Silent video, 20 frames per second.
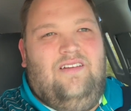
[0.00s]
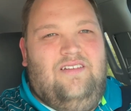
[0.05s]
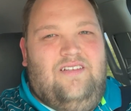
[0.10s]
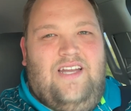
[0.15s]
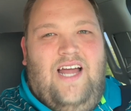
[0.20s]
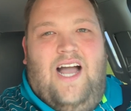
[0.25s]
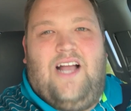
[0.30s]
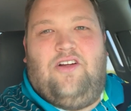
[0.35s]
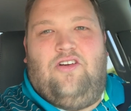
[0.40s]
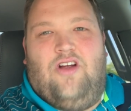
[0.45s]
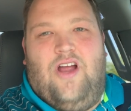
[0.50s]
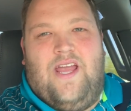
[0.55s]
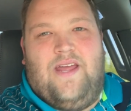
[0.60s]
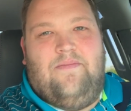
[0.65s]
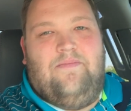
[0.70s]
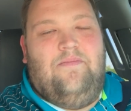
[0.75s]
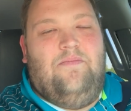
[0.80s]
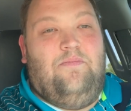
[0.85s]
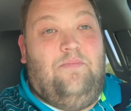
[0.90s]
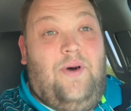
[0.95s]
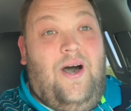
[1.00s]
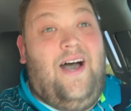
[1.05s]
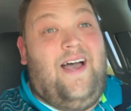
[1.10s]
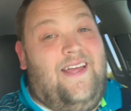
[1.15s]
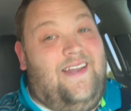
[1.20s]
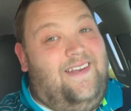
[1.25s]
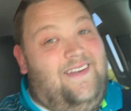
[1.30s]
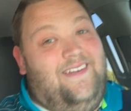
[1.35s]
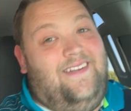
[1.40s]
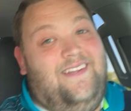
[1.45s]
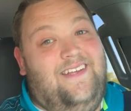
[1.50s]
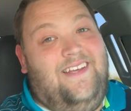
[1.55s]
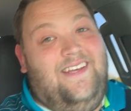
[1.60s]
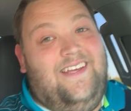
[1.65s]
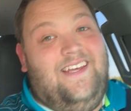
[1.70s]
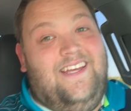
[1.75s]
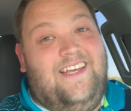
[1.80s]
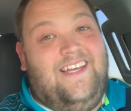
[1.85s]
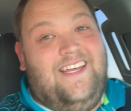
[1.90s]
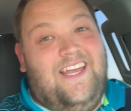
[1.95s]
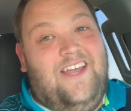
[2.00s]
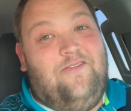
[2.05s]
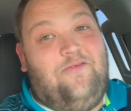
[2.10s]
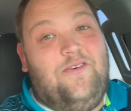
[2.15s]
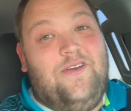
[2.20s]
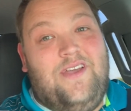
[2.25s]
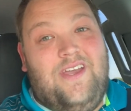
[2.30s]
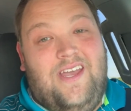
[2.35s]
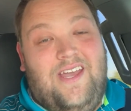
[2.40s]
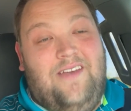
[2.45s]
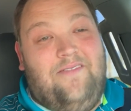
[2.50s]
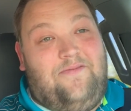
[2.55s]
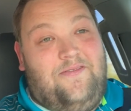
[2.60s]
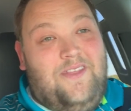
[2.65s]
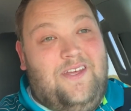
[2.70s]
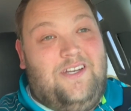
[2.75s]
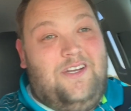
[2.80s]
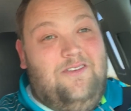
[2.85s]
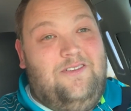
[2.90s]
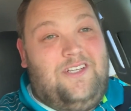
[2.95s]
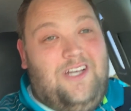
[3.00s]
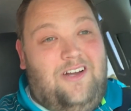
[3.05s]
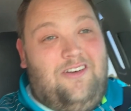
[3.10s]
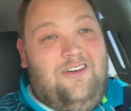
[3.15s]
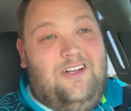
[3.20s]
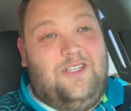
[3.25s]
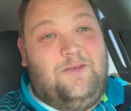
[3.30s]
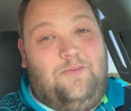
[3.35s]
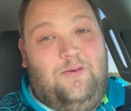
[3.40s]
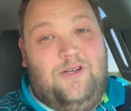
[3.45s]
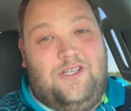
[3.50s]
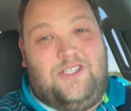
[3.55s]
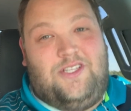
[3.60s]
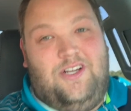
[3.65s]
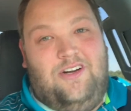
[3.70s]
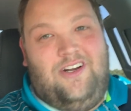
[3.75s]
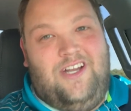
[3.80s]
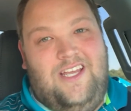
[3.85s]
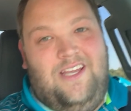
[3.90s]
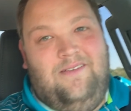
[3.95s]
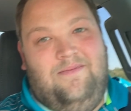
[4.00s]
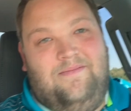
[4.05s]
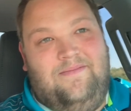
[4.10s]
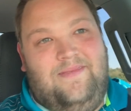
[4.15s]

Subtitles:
not great. But if the new Tundras push 30,